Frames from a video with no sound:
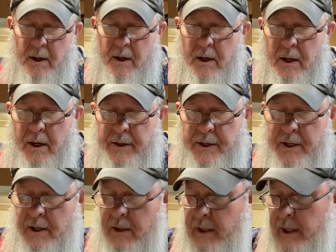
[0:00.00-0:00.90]
and then
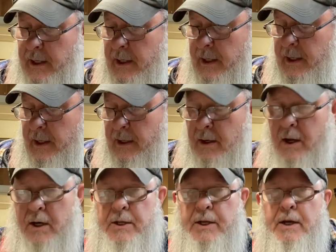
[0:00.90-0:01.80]
I'll get it
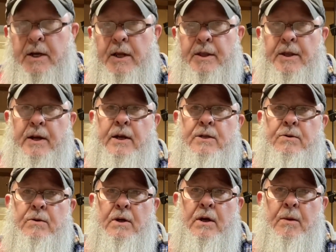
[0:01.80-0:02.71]
locked in, and then I'll
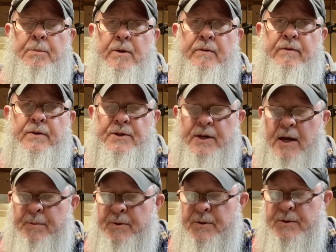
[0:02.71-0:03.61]
do a couple of
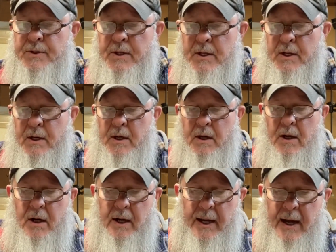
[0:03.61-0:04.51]
examples
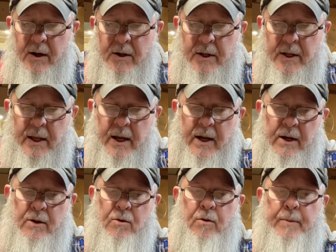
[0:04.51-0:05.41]
on how to
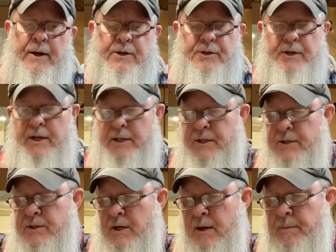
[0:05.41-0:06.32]
go about setting
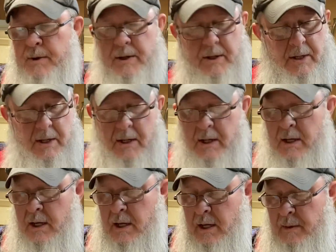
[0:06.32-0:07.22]
this up.
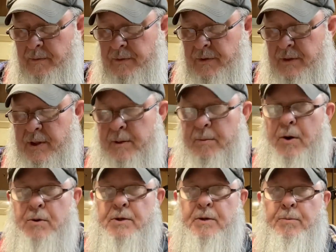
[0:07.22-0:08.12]
The
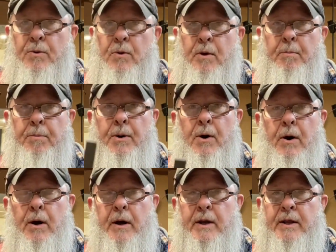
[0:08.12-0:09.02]
most important
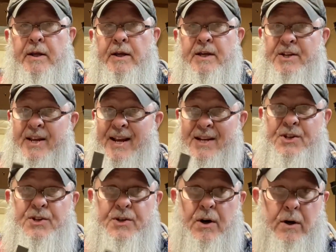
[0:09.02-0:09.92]
part is getting
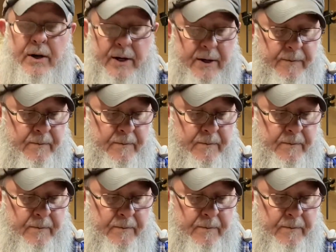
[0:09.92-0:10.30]
started,